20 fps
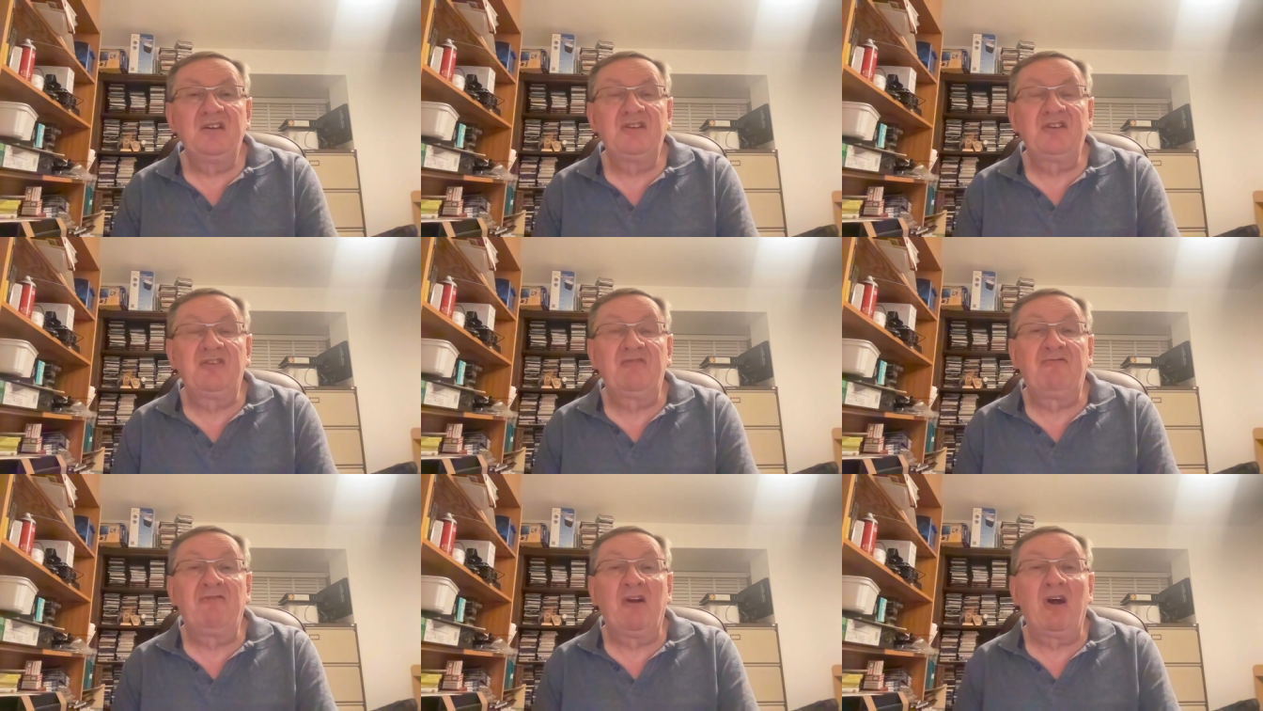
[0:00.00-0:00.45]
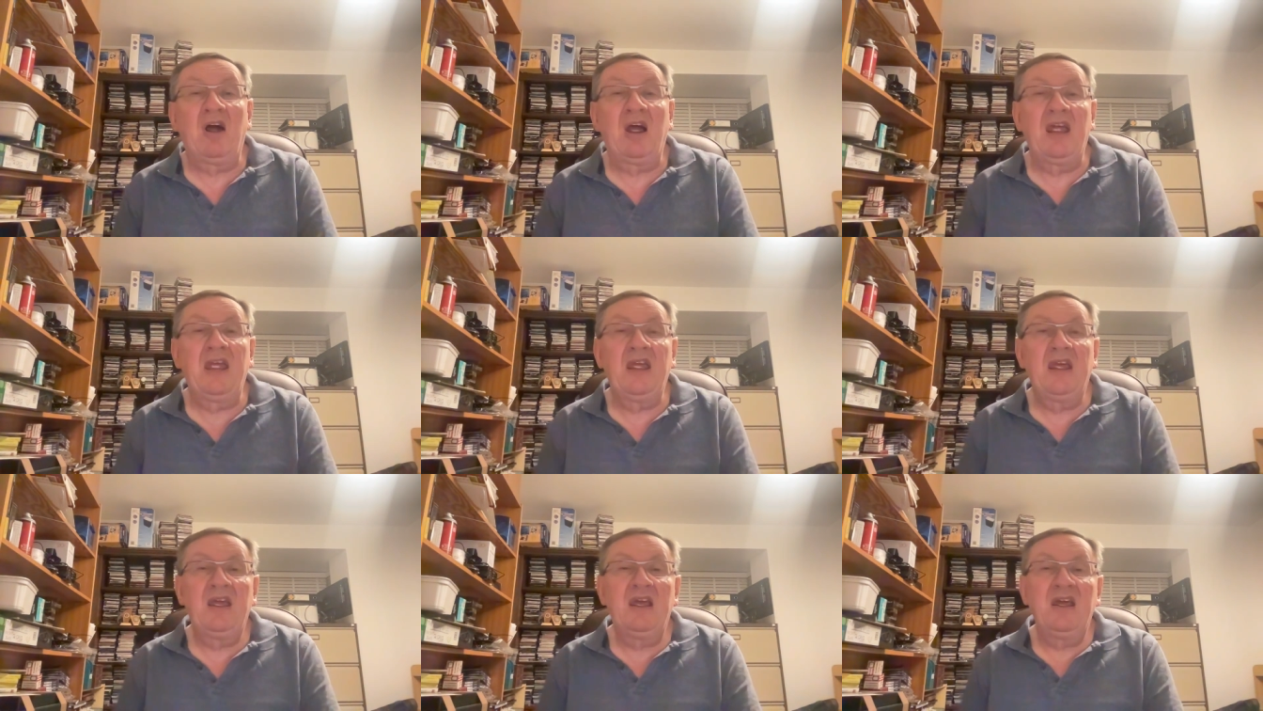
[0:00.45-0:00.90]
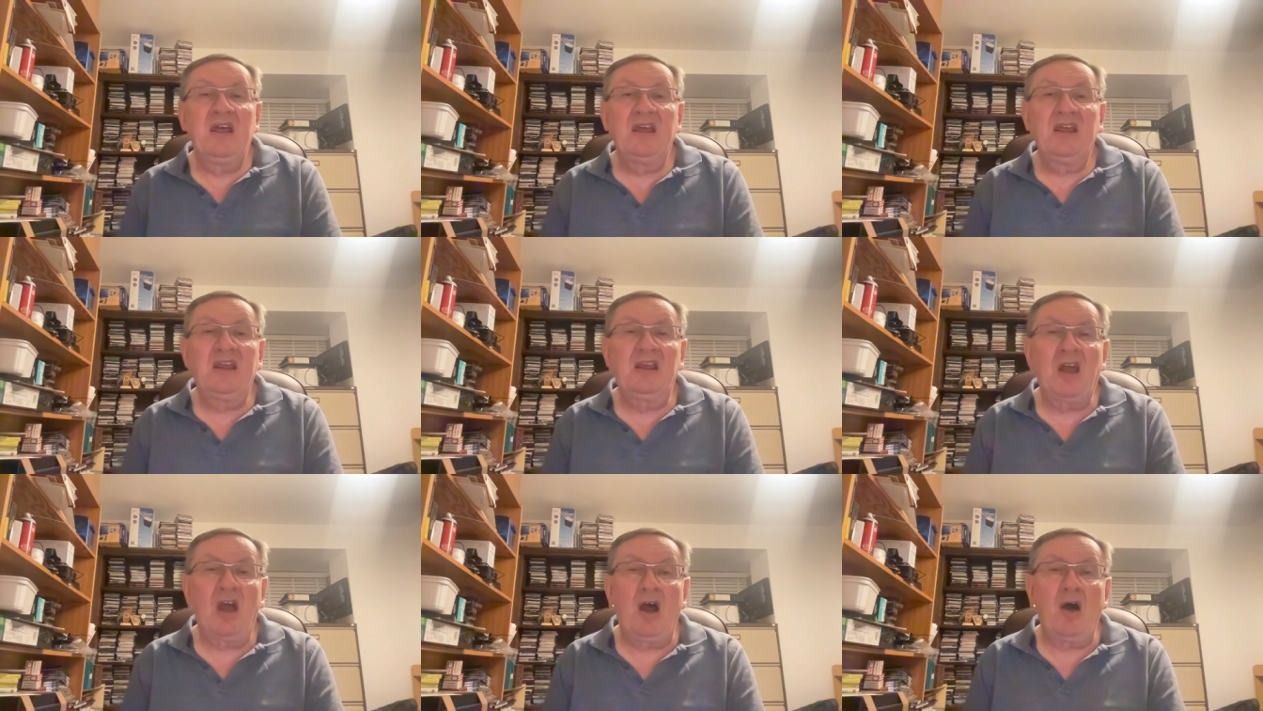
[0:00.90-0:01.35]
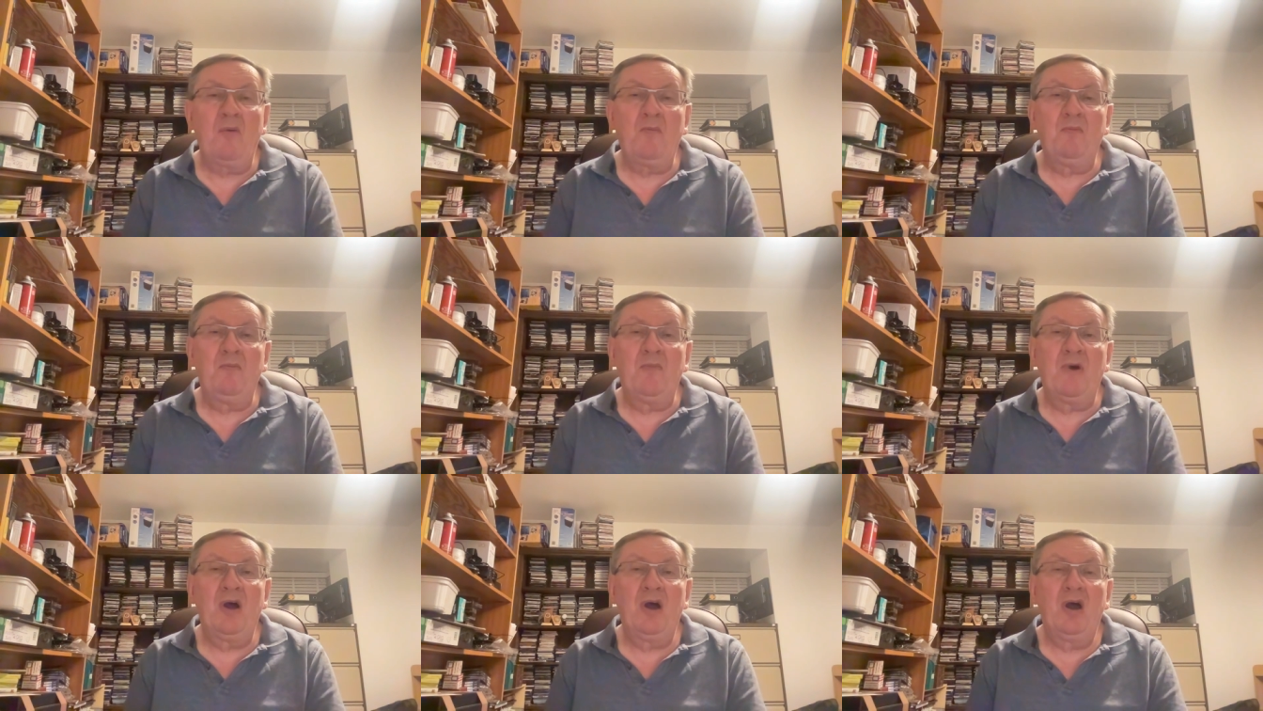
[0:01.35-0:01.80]
to cry,
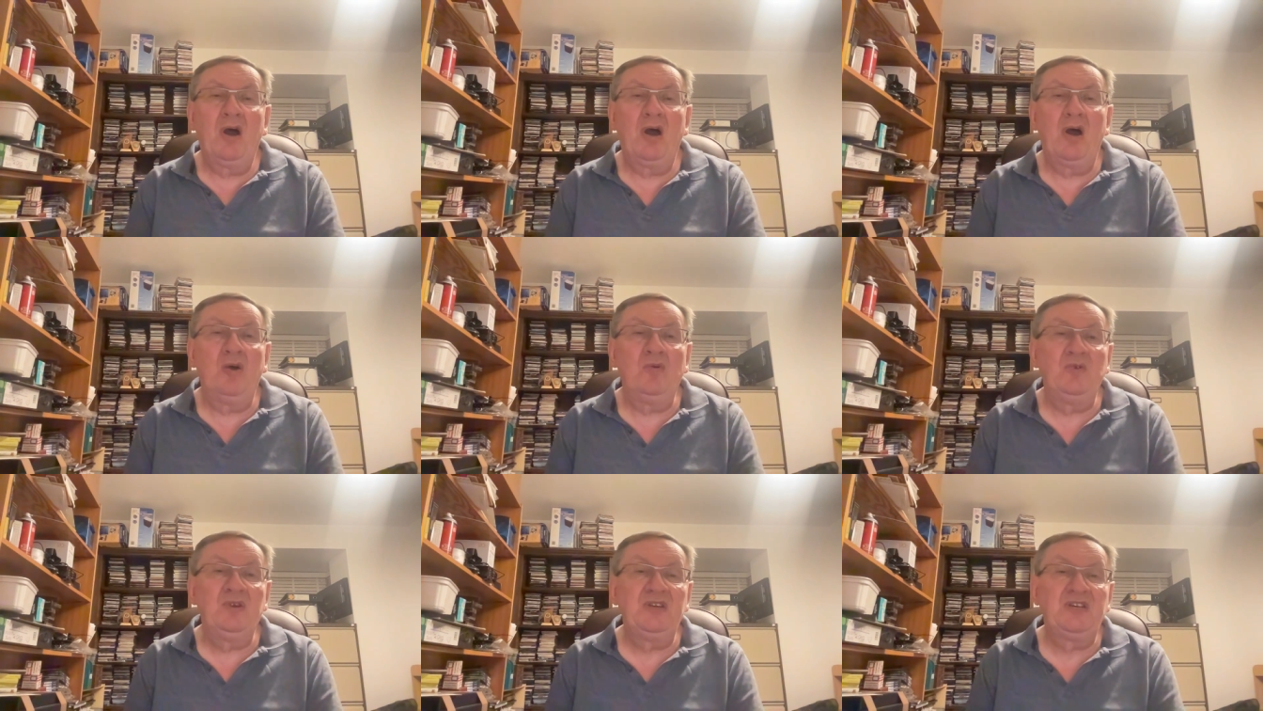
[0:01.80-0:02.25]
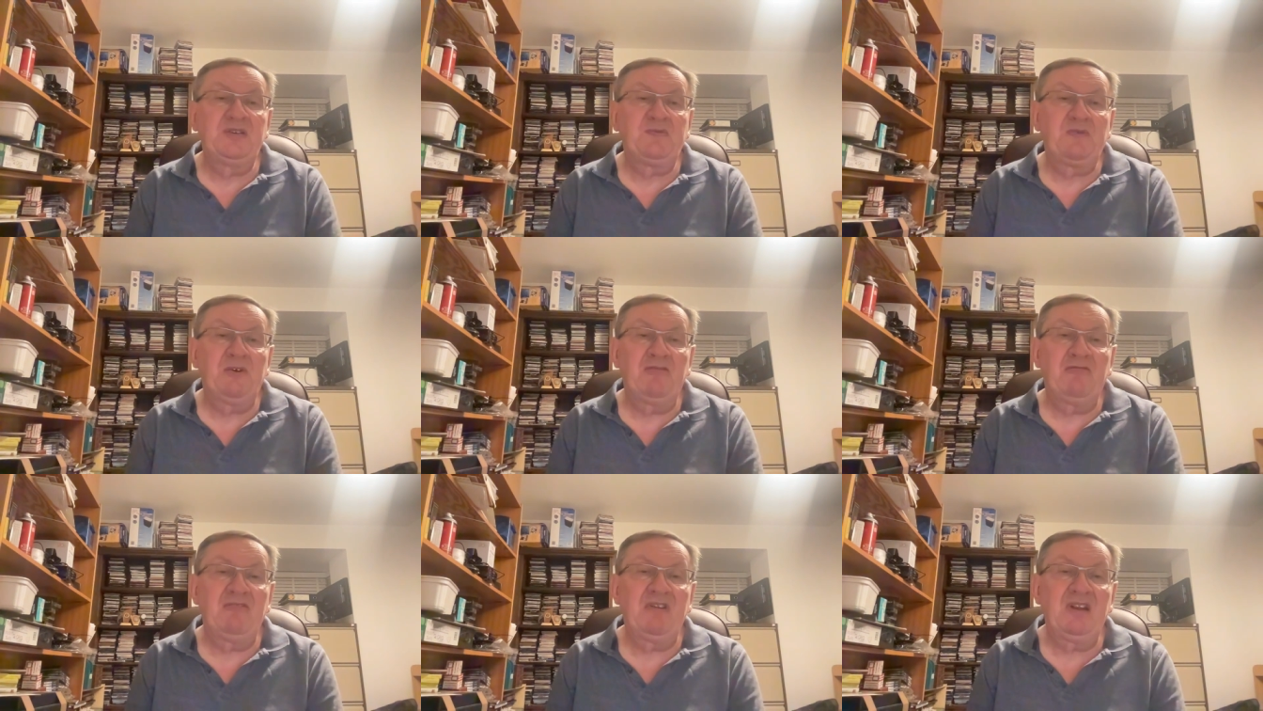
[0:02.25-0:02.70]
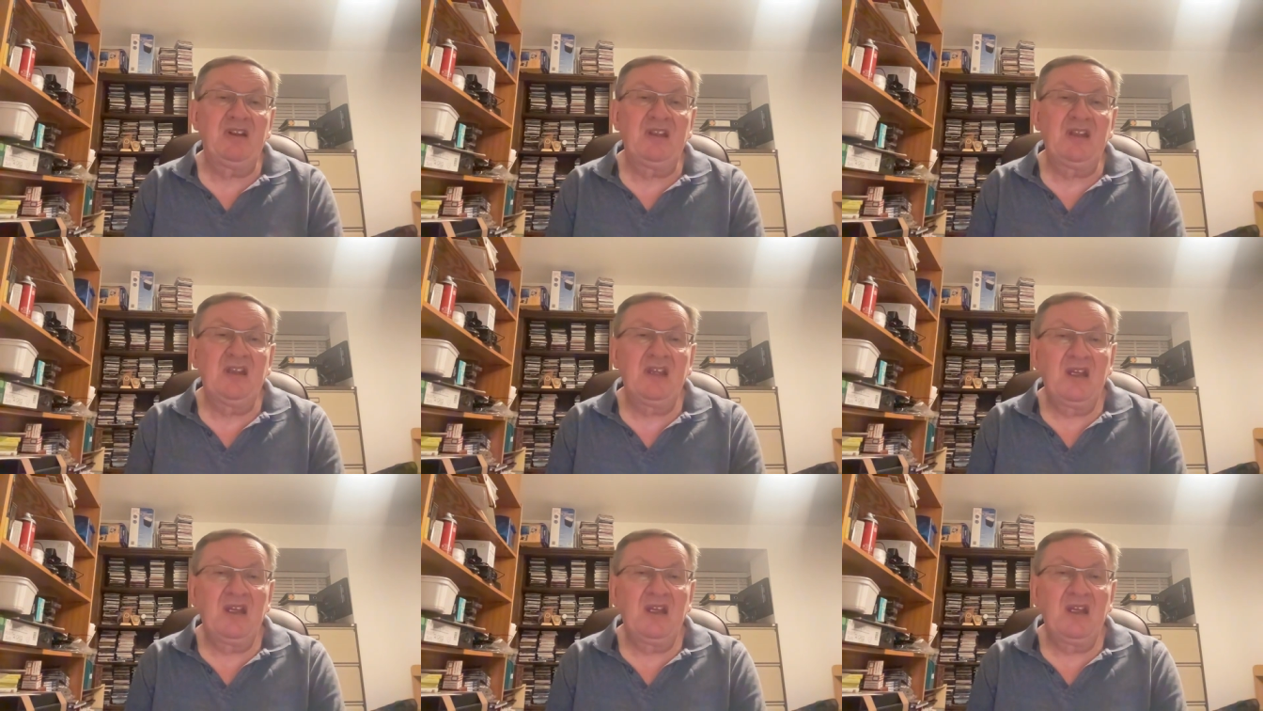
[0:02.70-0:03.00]
Come, Holy Spirit.